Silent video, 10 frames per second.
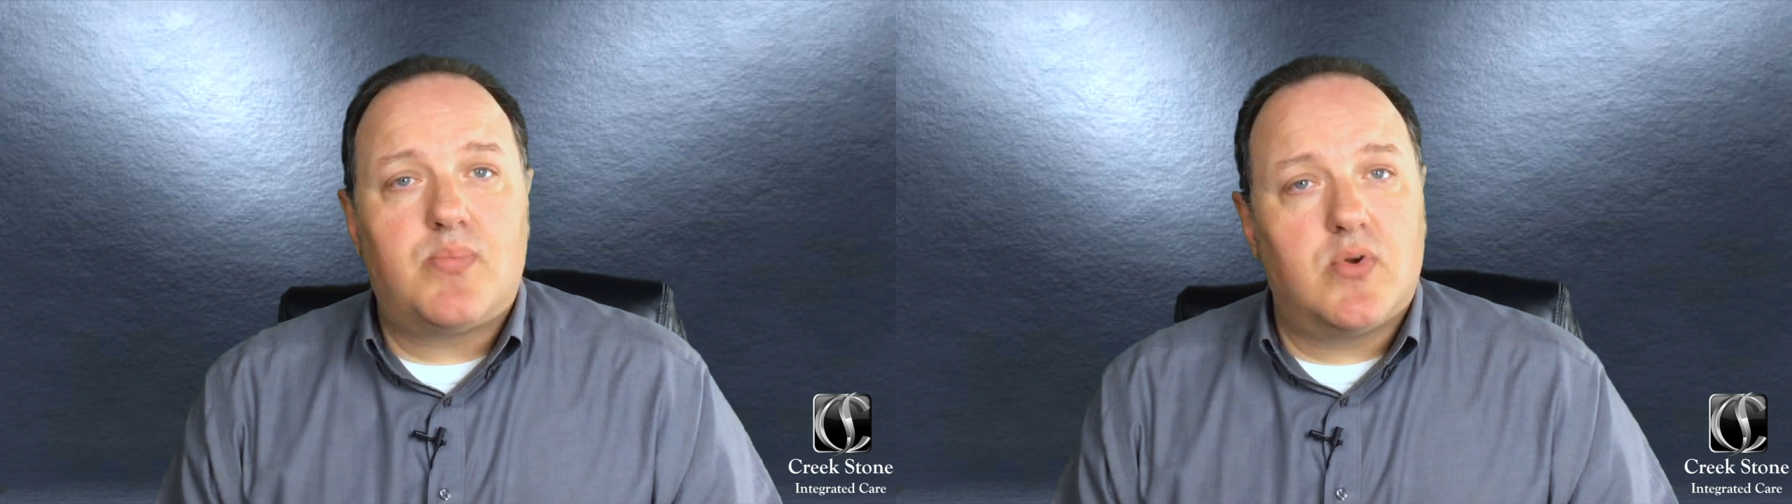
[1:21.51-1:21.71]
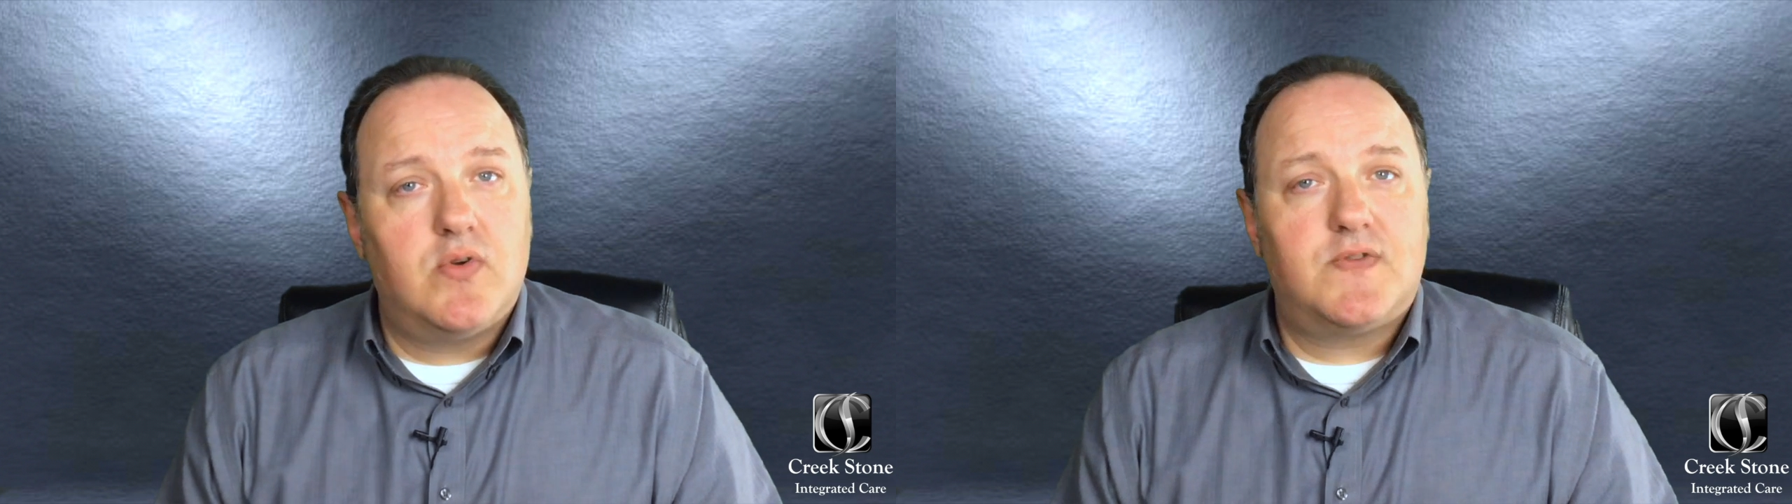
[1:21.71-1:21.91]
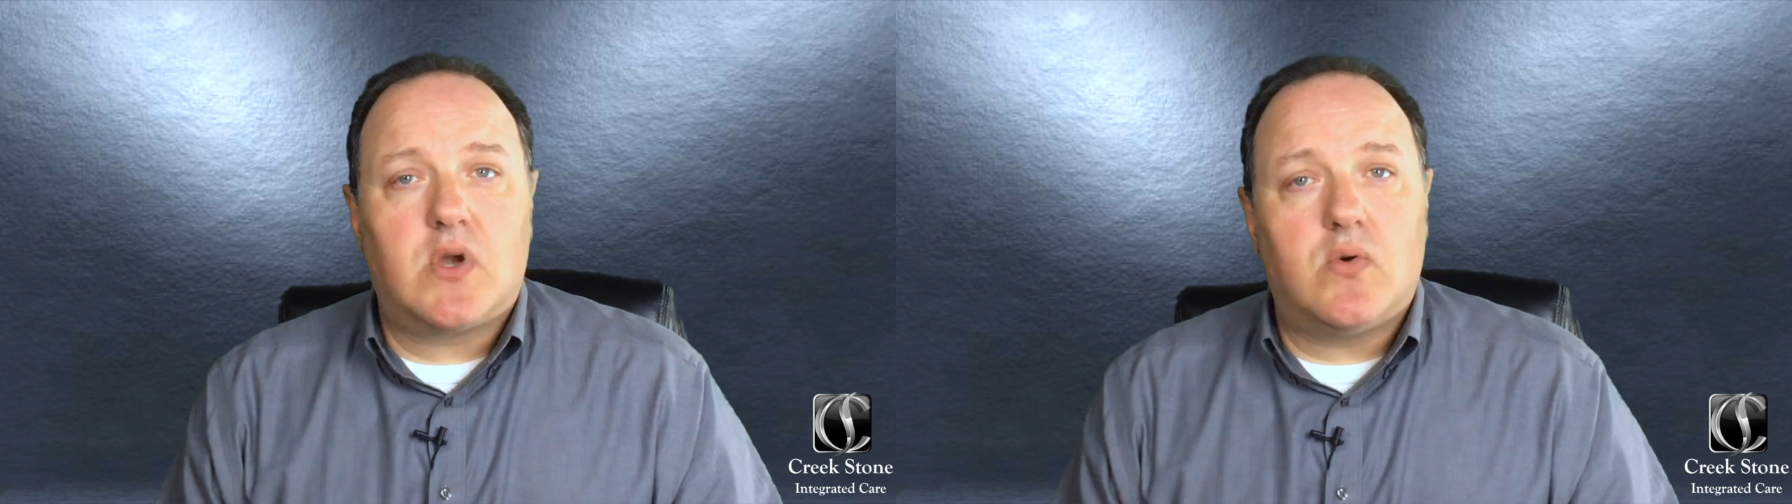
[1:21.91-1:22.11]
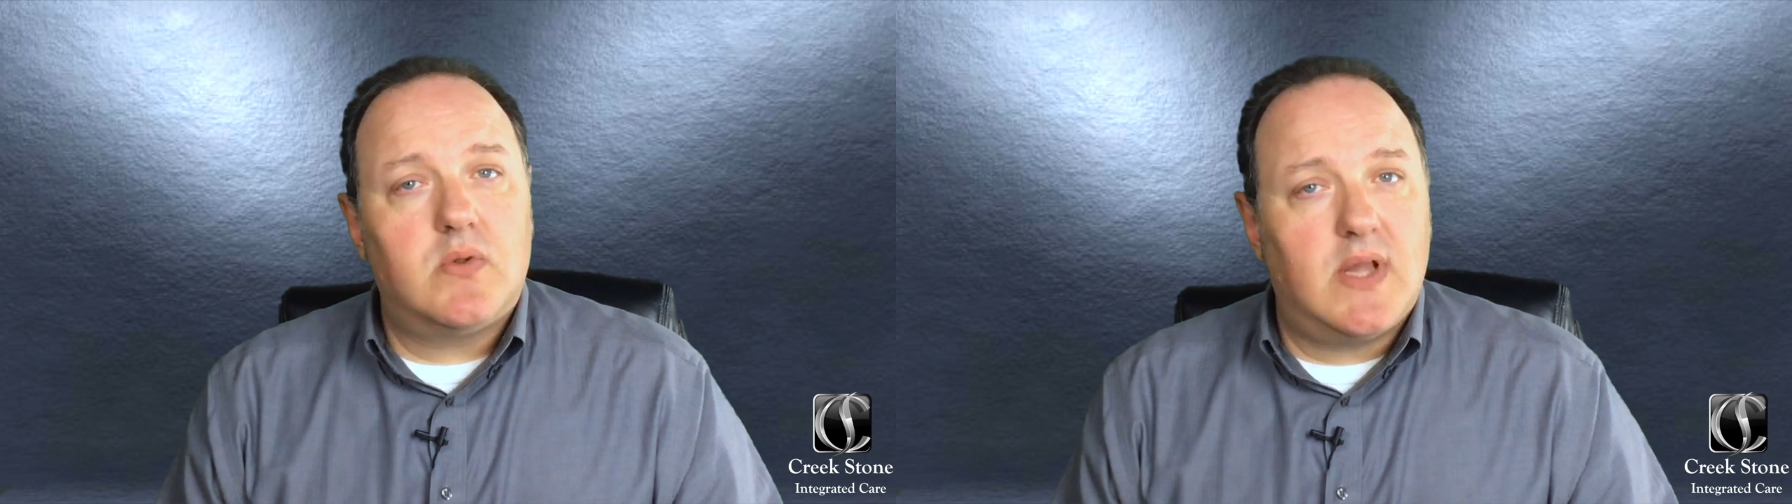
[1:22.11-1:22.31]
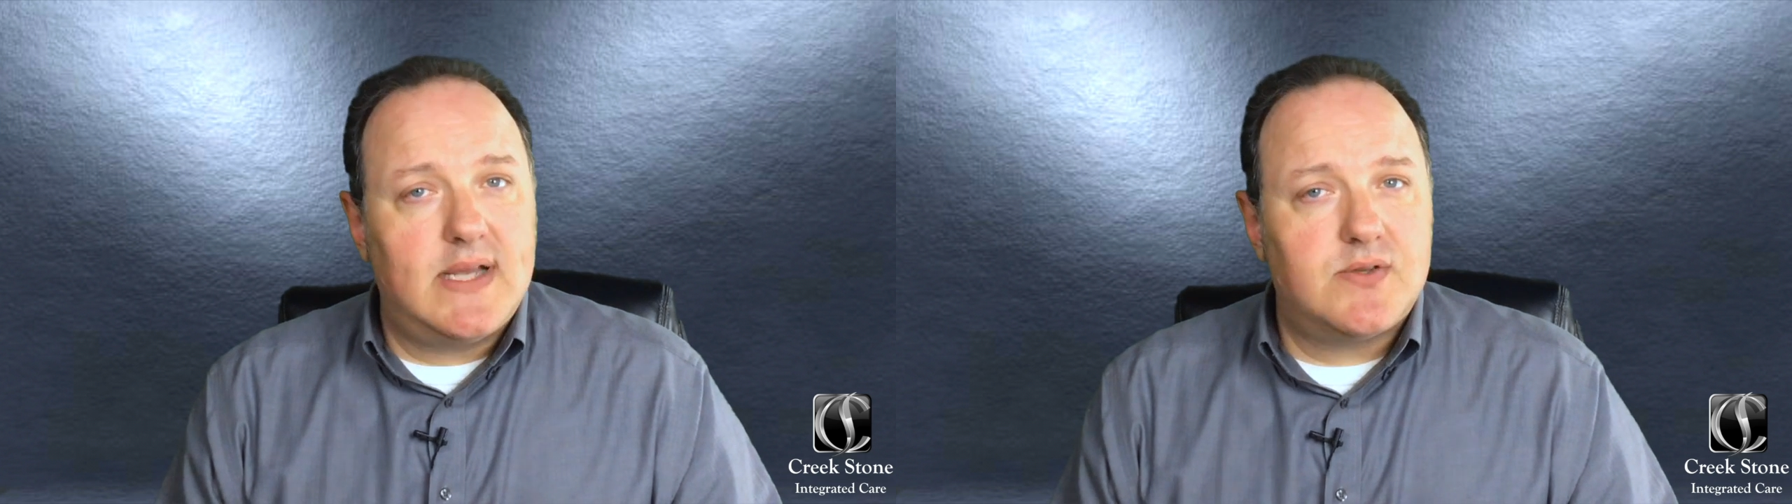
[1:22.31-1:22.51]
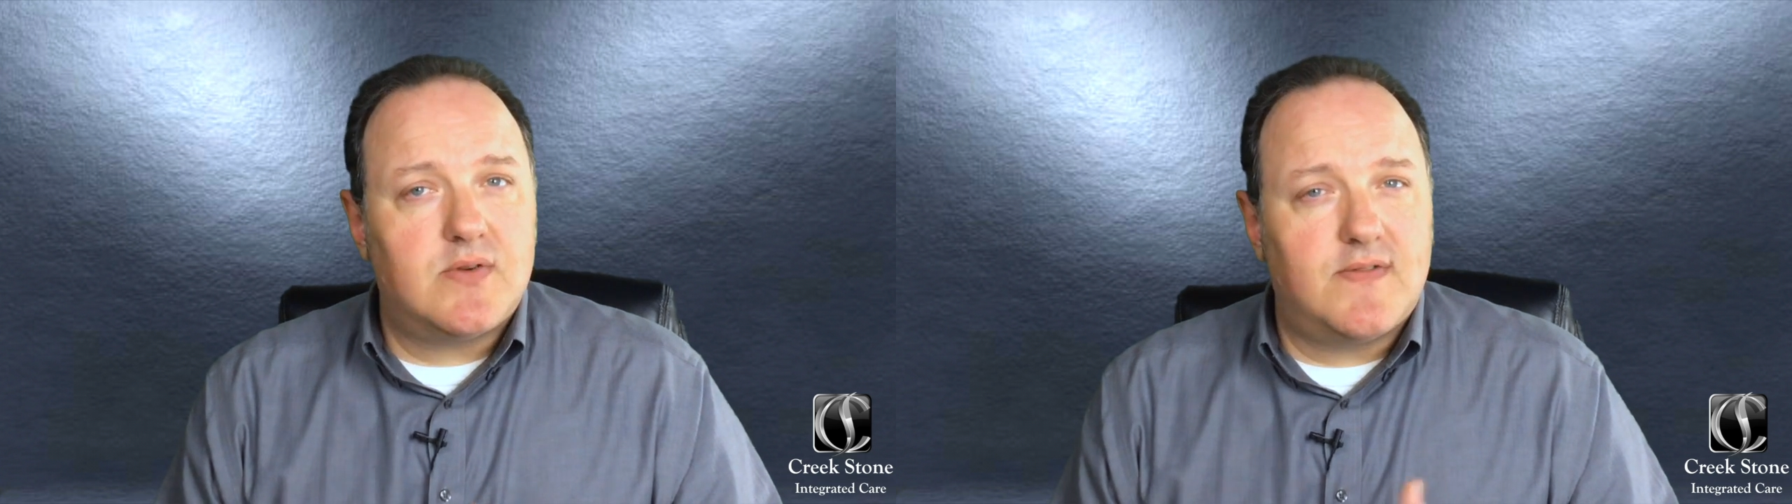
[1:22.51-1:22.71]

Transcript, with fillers: proved cold laser